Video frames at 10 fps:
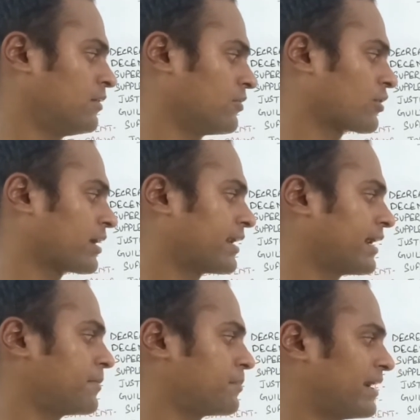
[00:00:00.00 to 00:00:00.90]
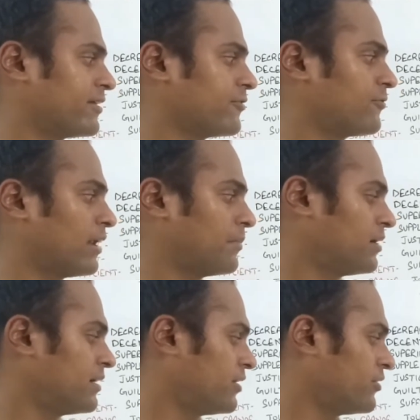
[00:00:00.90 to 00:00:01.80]
You can write plentiful,
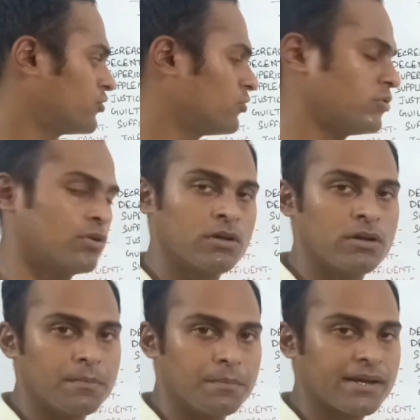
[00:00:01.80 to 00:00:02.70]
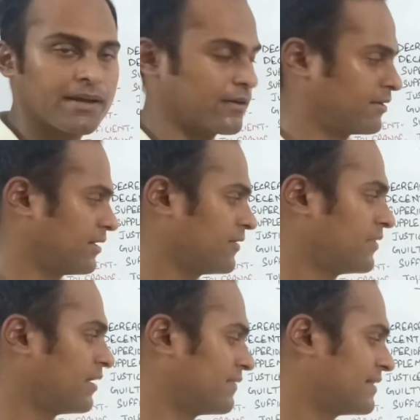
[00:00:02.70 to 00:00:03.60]
abundant to meager. If
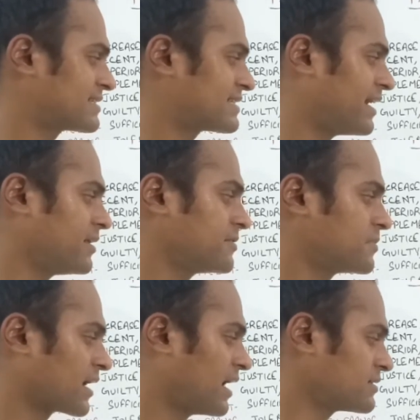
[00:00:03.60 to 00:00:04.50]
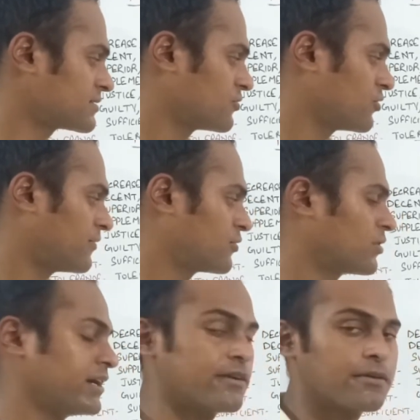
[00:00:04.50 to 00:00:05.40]
this side is being asked, you have to
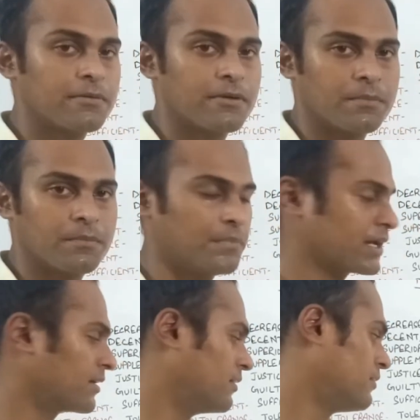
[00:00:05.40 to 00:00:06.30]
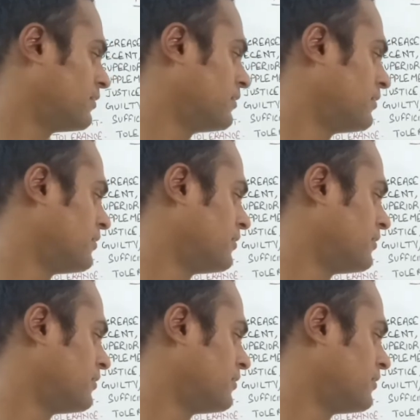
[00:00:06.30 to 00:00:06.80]
write meager.